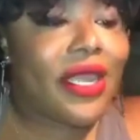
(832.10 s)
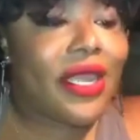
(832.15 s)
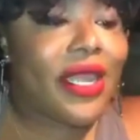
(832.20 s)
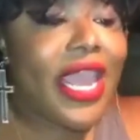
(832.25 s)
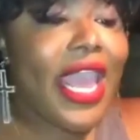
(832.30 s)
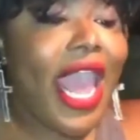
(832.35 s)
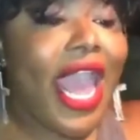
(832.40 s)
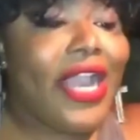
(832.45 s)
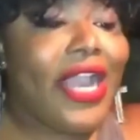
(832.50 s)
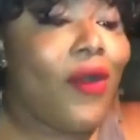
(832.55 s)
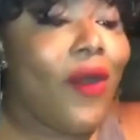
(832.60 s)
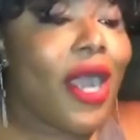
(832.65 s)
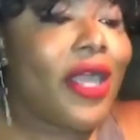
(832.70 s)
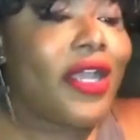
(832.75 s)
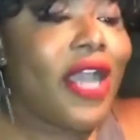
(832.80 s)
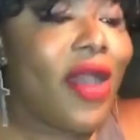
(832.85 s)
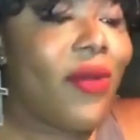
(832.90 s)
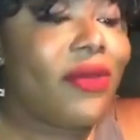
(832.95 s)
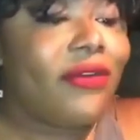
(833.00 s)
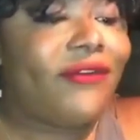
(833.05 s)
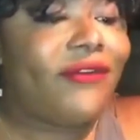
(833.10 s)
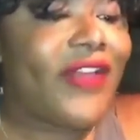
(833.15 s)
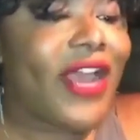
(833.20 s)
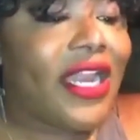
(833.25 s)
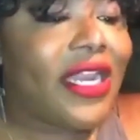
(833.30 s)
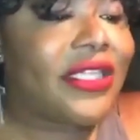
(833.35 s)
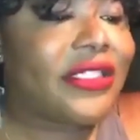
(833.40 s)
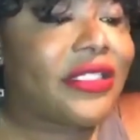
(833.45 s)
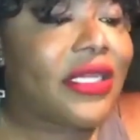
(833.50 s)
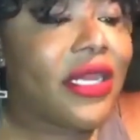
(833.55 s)
Here go a good one,
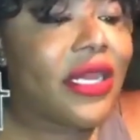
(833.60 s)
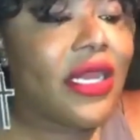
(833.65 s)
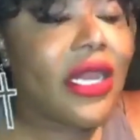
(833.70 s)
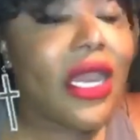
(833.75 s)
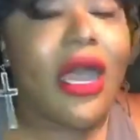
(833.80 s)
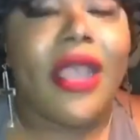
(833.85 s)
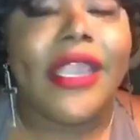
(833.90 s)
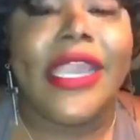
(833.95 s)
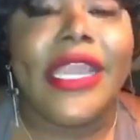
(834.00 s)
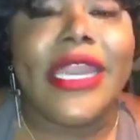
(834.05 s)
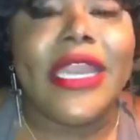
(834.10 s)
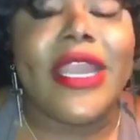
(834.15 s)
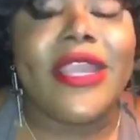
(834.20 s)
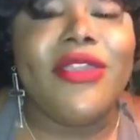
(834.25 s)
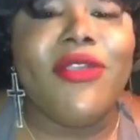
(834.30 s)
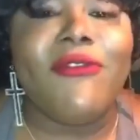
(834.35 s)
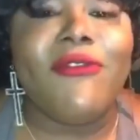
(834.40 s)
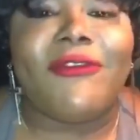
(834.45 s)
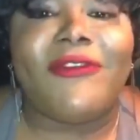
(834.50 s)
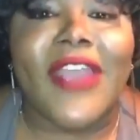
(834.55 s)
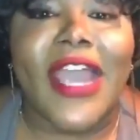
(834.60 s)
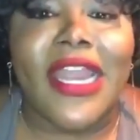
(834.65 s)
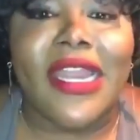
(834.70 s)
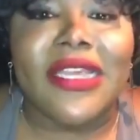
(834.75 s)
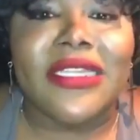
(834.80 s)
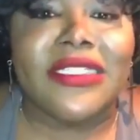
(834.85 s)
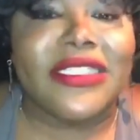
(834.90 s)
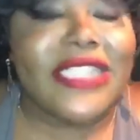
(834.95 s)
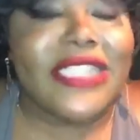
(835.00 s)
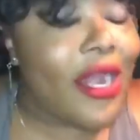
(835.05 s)
fellas. Any of you
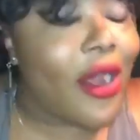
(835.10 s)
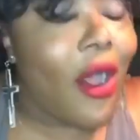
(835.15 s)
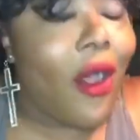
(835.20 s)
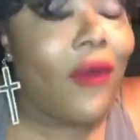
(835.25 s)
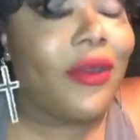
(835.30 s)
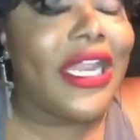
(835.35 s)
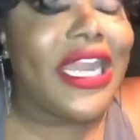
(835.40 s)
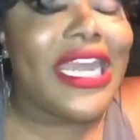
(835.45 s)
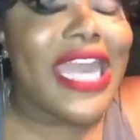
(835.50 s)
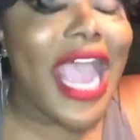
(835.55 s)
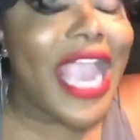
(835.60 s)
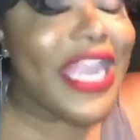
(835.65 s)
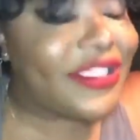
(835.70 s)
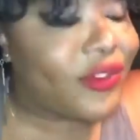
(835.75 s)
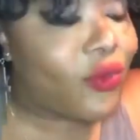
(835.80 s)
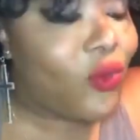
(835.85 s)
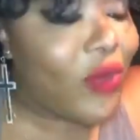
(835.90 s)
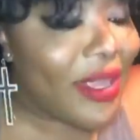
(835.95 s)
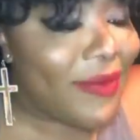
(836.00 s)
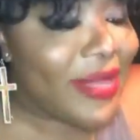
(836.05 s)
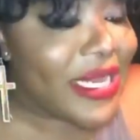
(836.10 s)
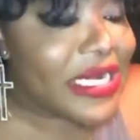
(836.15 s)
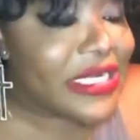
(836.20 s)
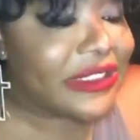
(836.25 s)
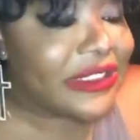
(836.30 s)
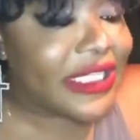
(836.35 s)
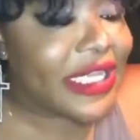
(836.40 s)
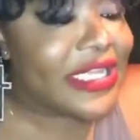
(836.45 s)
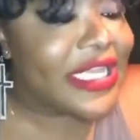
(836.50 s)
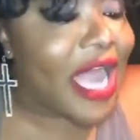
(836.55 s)
fellas that only likes
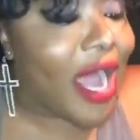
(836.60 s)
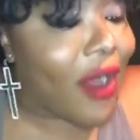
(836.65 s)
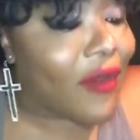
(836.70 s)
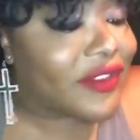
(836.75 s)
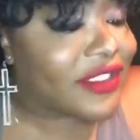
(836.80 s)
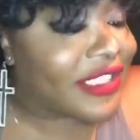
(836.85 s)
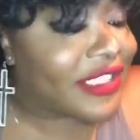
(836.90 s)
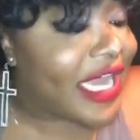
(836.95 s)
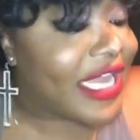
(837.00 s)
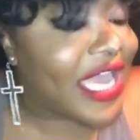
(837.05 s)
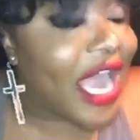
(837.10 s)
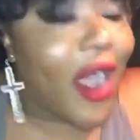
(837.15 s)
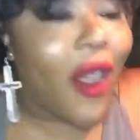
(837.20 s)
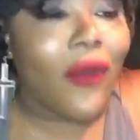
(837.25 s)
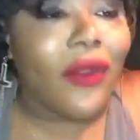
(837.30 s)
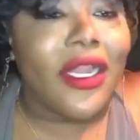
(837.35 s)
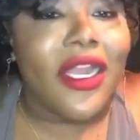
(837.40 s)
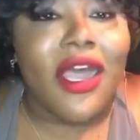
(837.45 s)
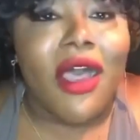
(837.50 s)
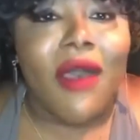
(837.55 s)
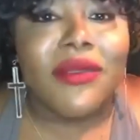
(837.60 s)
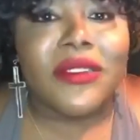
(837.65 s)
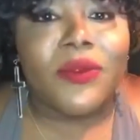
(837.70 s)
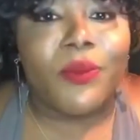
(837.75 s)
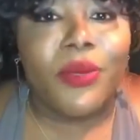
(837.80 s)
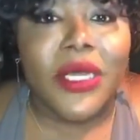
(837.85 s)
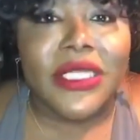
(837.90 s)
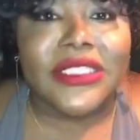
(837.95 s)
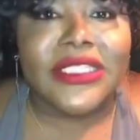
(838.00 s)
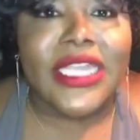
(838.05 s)
women's and y'all say y'all loves
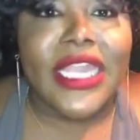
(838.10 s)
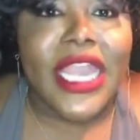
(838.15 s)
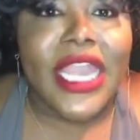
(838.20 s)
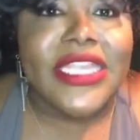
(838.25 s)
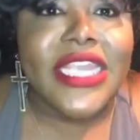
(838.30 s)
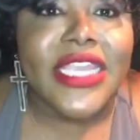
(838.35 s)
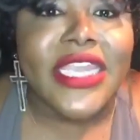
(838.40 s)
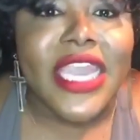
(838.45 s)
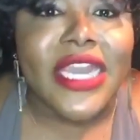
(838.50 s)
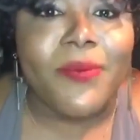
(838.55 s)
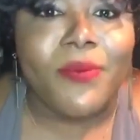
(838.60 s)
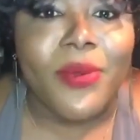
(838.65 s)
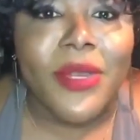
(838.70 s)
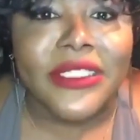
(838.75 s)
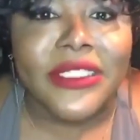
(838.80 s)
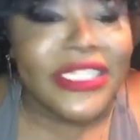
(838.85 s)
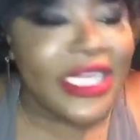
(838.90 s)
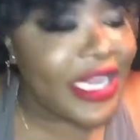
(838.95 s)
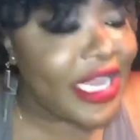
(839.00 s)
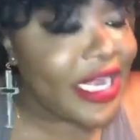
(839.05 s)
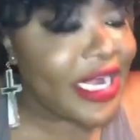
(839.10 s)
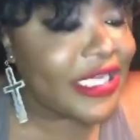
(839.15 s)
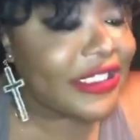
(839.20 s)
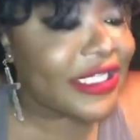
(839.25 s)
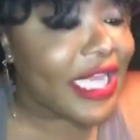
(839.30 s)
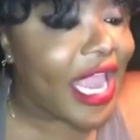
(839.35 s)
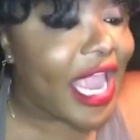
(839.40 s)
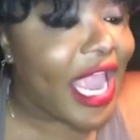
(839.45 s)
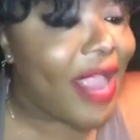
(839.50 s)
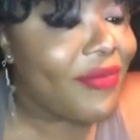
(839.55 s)
pussy and you get pussy
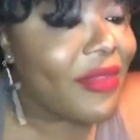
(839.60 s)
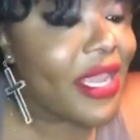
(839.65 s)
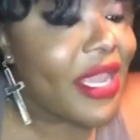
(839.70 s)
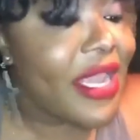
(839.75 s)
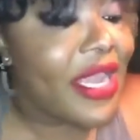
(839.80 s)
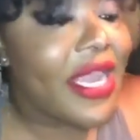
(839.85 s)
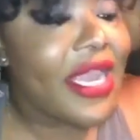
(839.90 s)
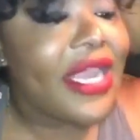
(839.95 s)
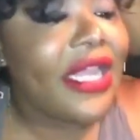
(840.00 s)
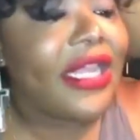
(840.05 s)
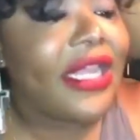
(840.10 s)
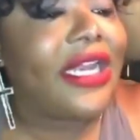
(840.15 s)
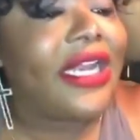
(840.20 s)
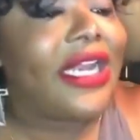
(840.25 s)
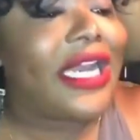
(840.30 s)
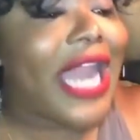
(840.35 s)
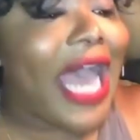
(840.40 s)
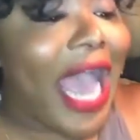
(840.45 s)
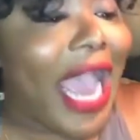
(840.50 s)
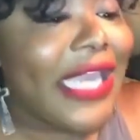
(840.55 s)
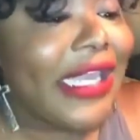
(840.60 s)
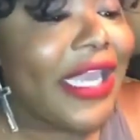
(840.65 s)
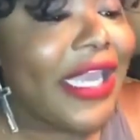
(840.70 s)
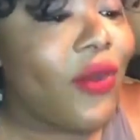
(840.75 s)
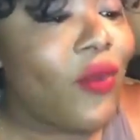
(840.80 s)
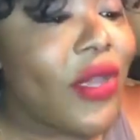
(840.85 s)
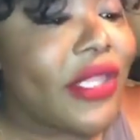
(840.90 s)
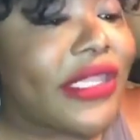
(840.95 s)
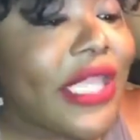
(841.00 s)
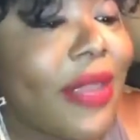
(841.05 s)
anytime,
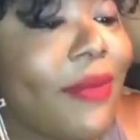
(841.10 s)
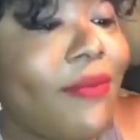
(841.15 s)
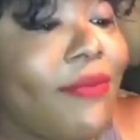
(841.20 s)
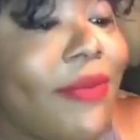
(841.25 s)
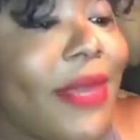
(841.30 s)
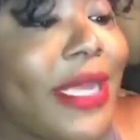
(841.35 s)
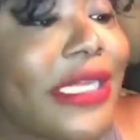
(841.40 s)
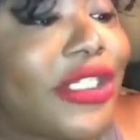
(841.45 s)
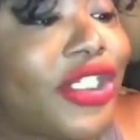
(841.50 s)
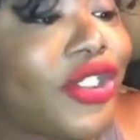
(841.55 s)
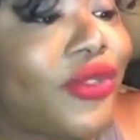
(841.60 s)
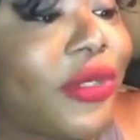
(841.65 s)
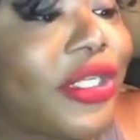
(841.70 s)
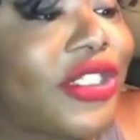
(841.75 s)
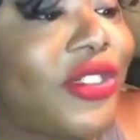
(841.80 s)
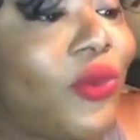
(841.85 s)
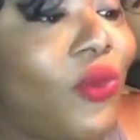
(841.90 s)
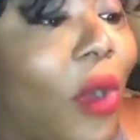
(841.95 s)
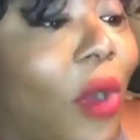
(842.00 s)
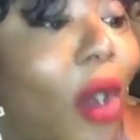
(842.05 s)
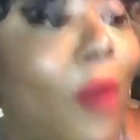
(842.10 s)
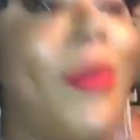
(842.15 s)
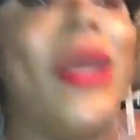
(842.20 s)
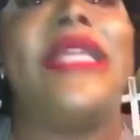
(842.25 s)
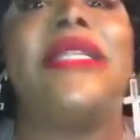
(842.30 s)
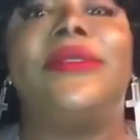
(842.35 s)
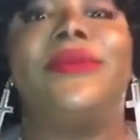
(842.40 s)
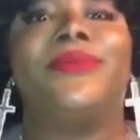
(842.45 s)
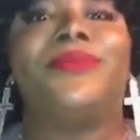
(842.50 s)
lying with a menstruous woman.